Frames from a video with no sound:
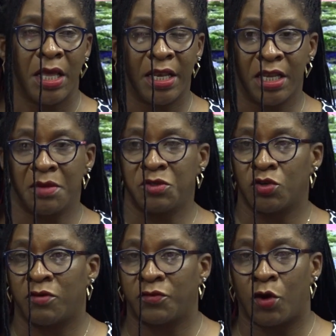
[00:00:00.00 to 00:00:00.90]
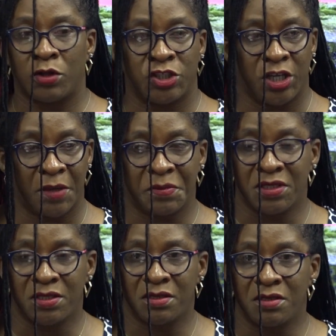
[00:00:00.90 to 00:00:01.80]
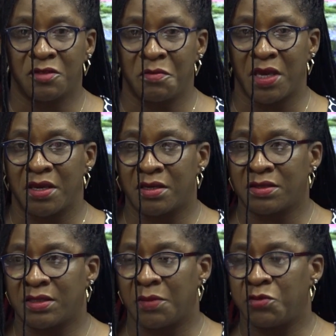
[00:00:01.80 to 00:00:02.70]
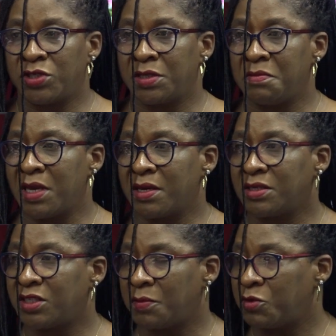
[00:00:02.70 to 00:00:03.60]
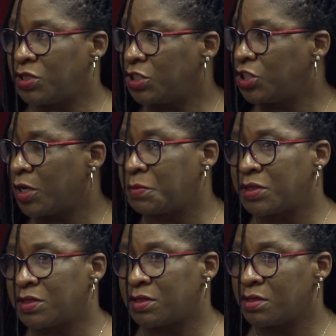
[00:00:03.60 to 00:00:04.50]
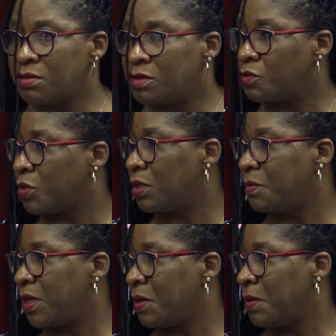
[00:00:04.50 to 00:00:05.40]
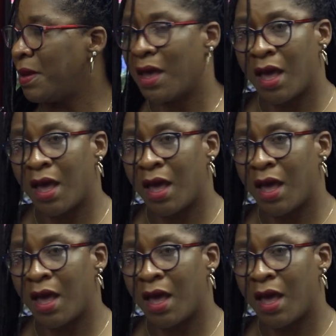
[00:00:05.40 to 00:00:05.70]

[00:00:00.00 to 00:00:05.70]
names of all chairpersons, mayors, deputy chairpersons will be